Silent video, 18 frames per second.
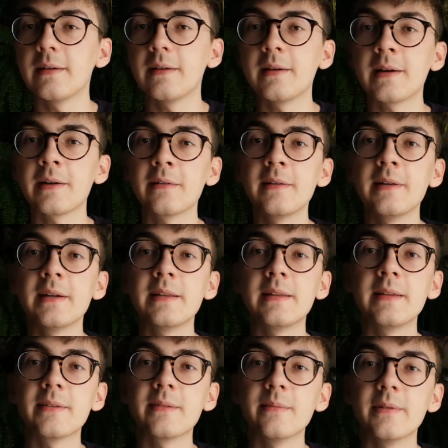I only had
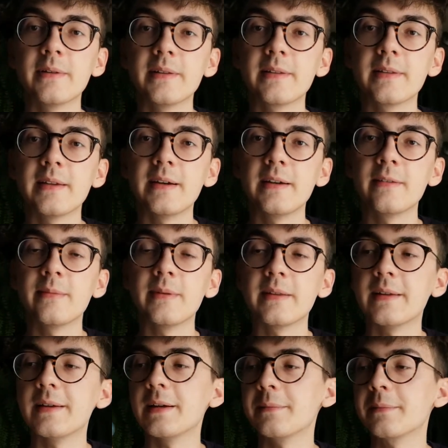this small size,
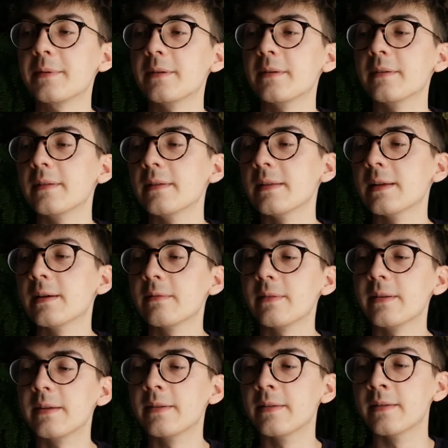but I absolutely love
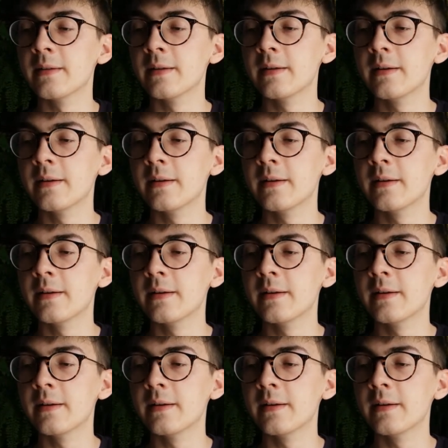this.